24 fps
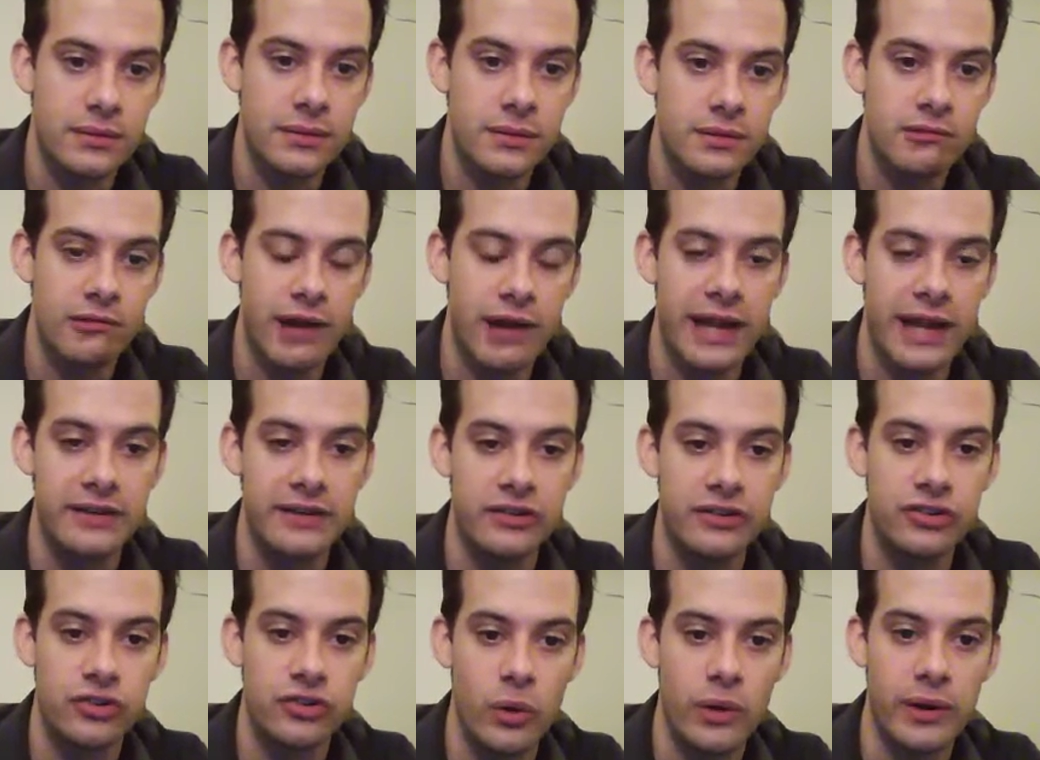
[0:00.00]
right, into
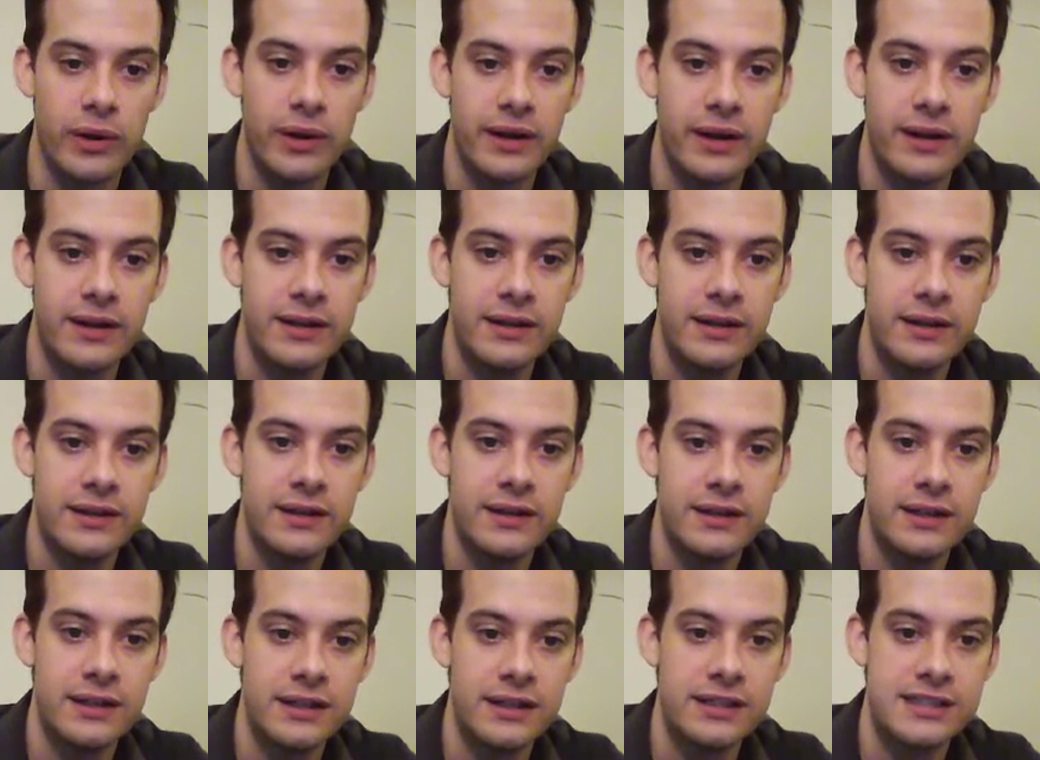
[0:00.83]
short
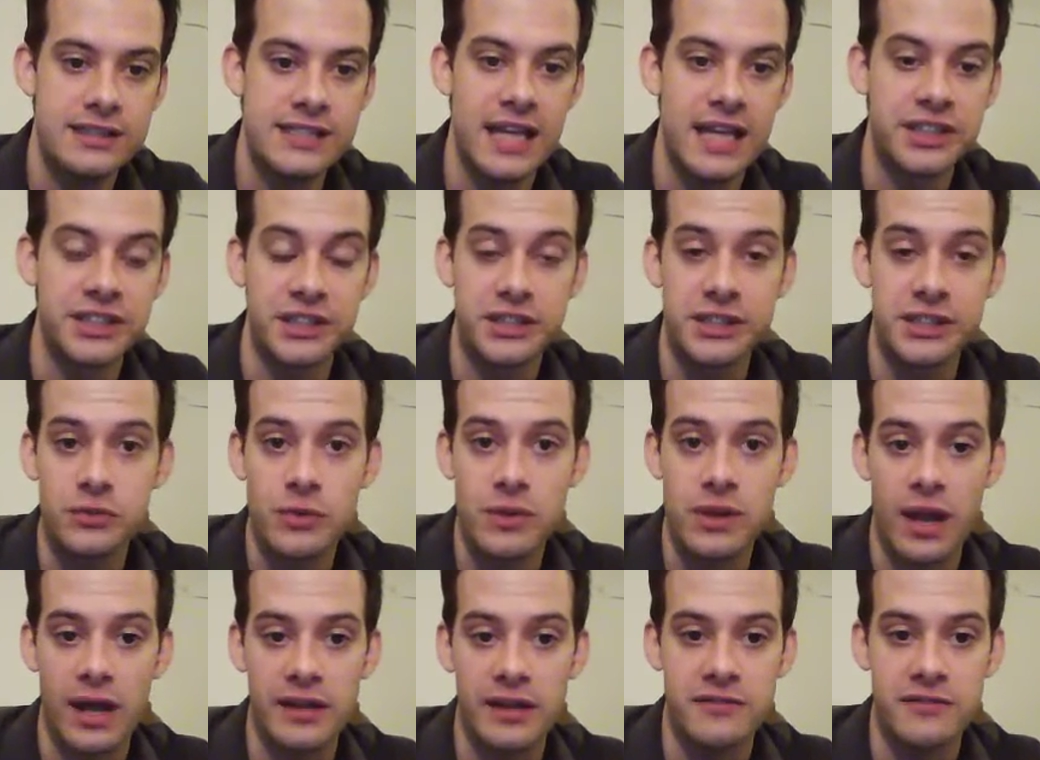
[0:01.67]
sessions with
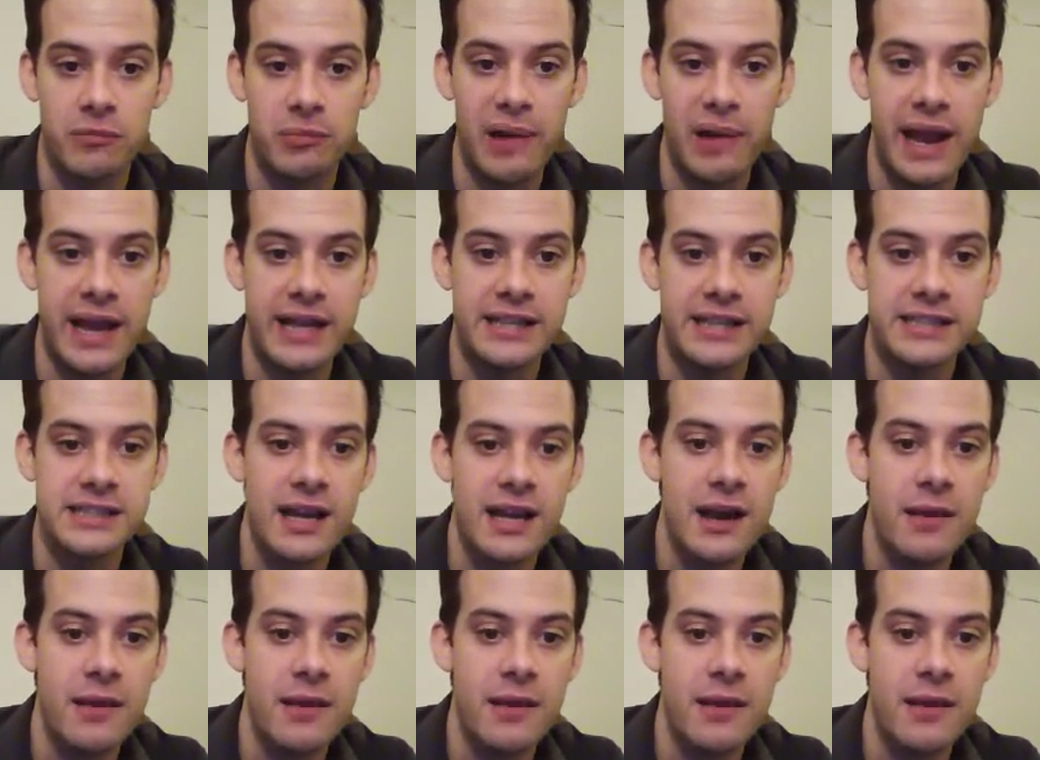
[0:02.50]
lots of breaks,